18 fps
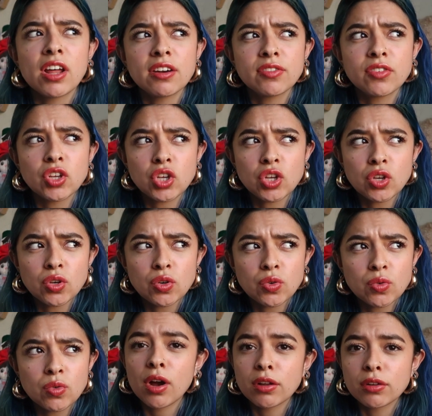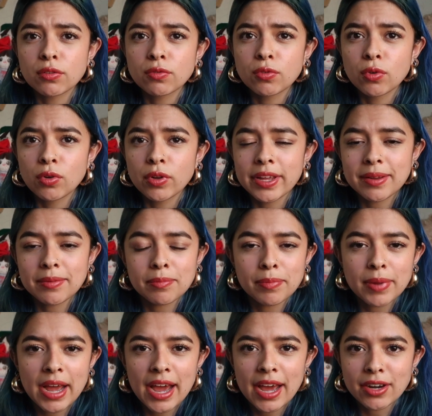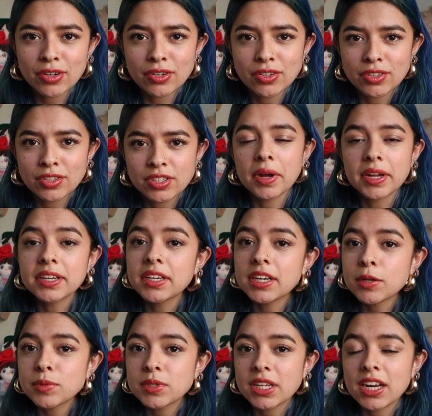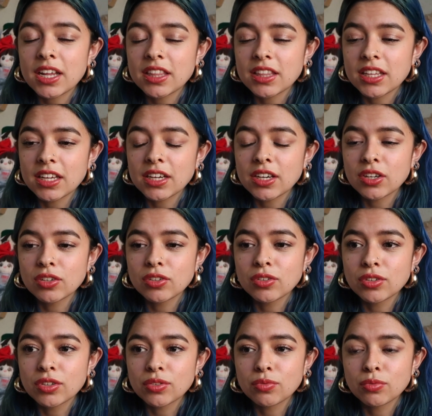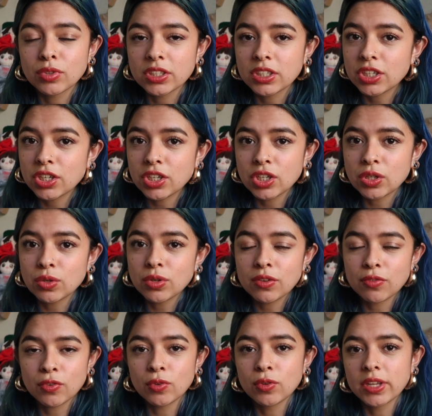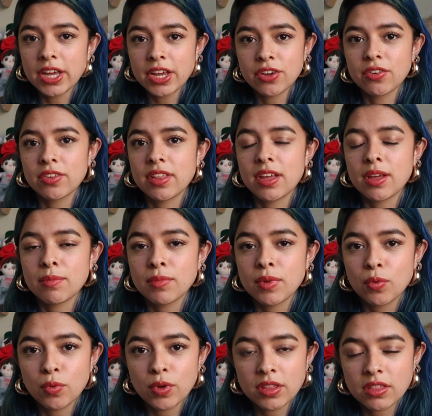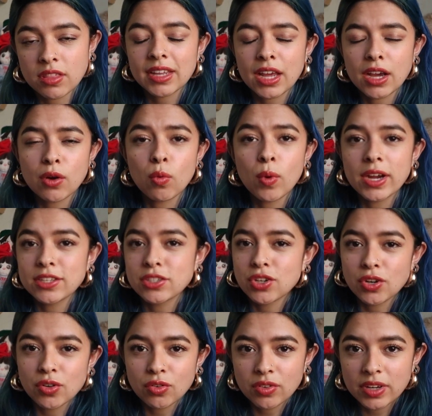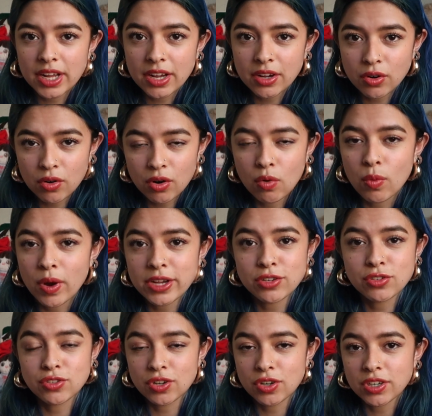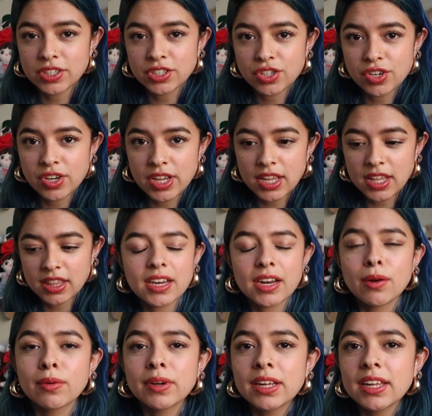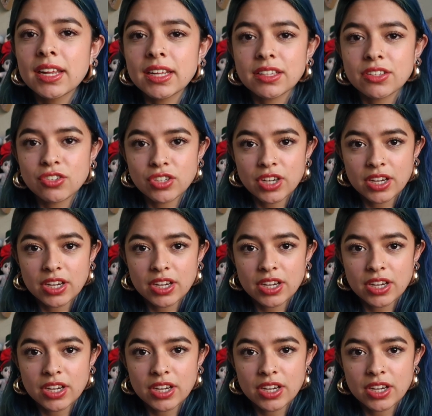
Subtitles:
a lot of cute, colorful, and patterned button-ups that I think look really cute if you layer them with like a white turtleneck or a white shirt underneath. And I really like the